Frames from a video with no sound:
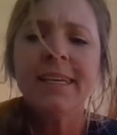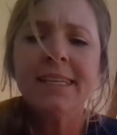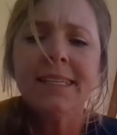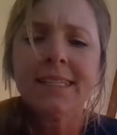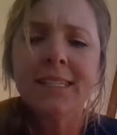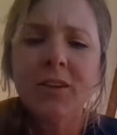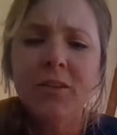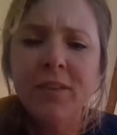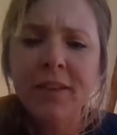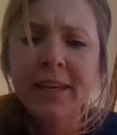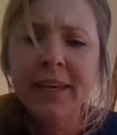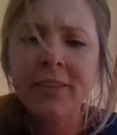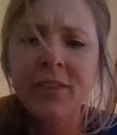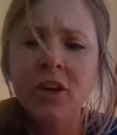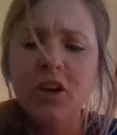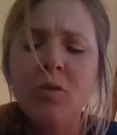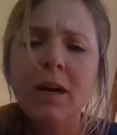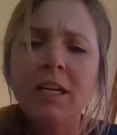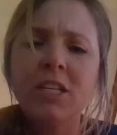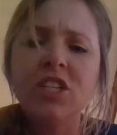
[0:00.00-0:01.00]
So then the
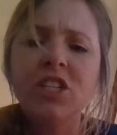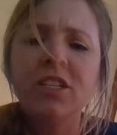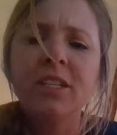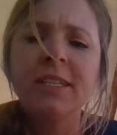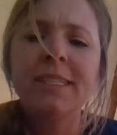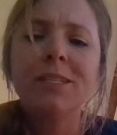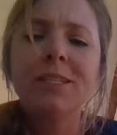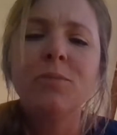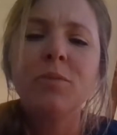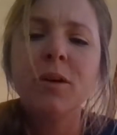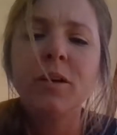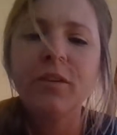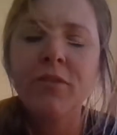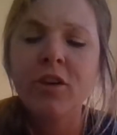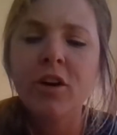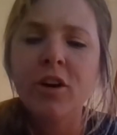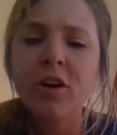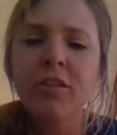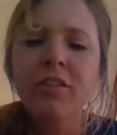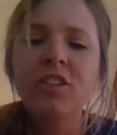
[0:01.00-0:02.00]
question is, well, if
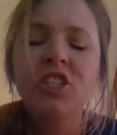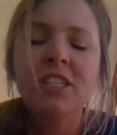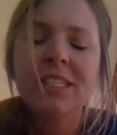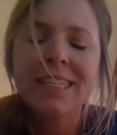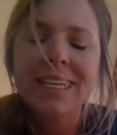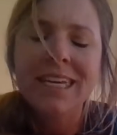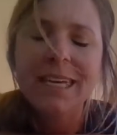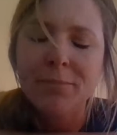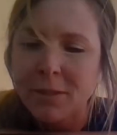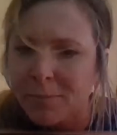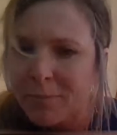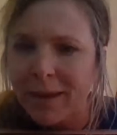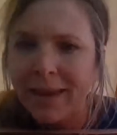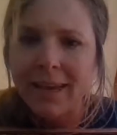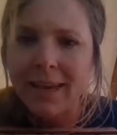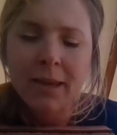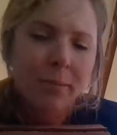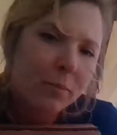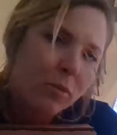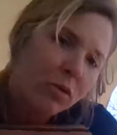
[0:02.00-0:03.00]
Earth just keeps
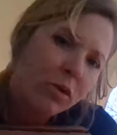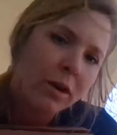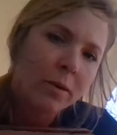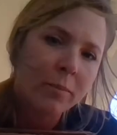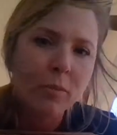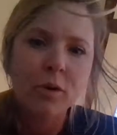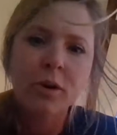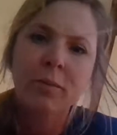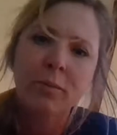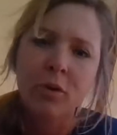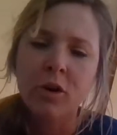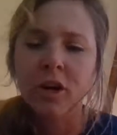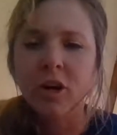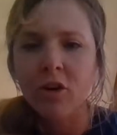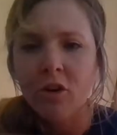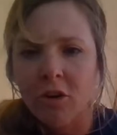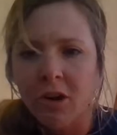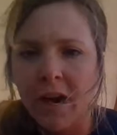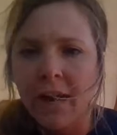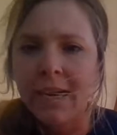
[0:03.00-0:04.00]
making more and more and more
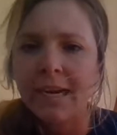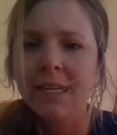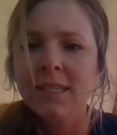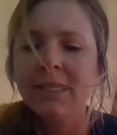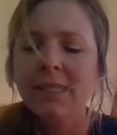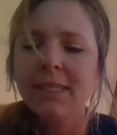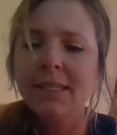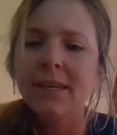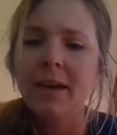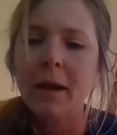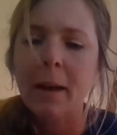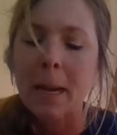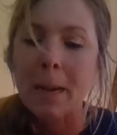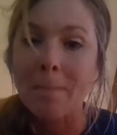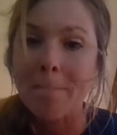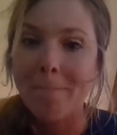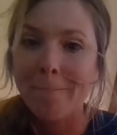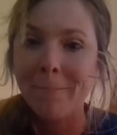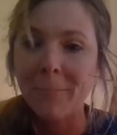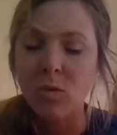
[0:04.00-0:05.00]
crust,
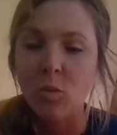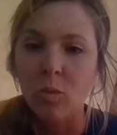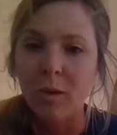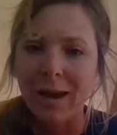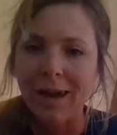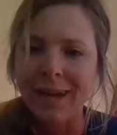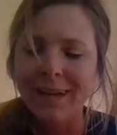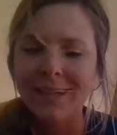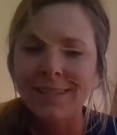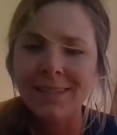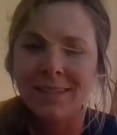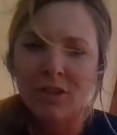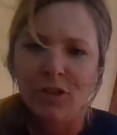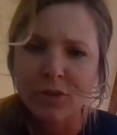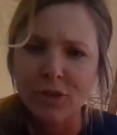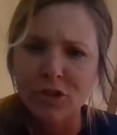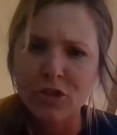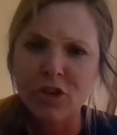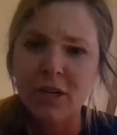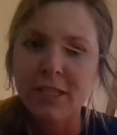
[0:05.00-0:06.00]
why is
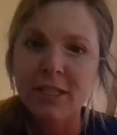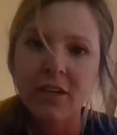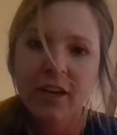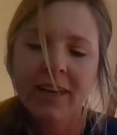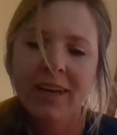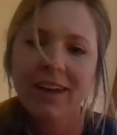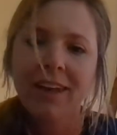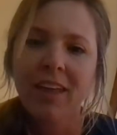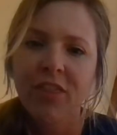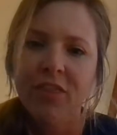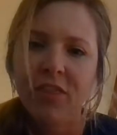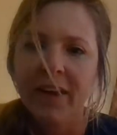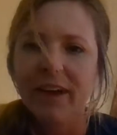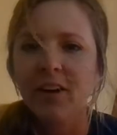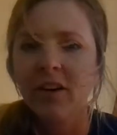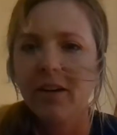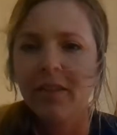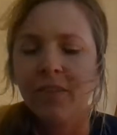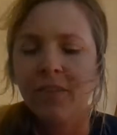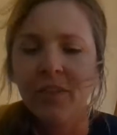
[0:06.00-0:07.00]
Earth's crust not getting
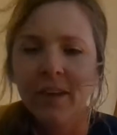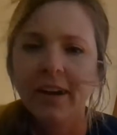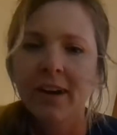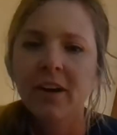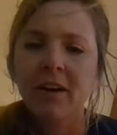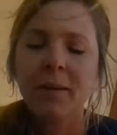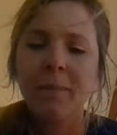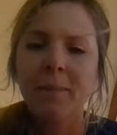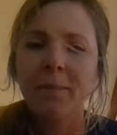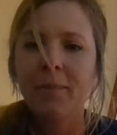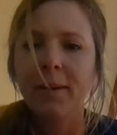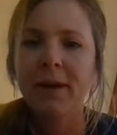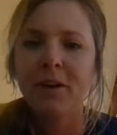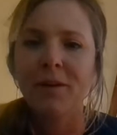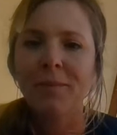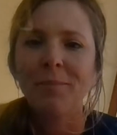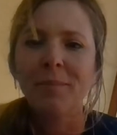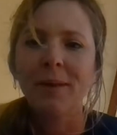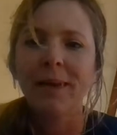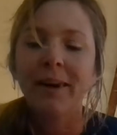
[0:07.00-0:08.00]
thicker and thicker and bigger
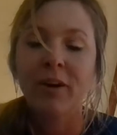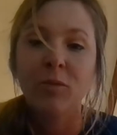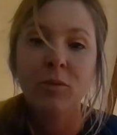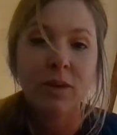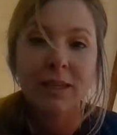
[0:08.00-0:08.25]
and bigger?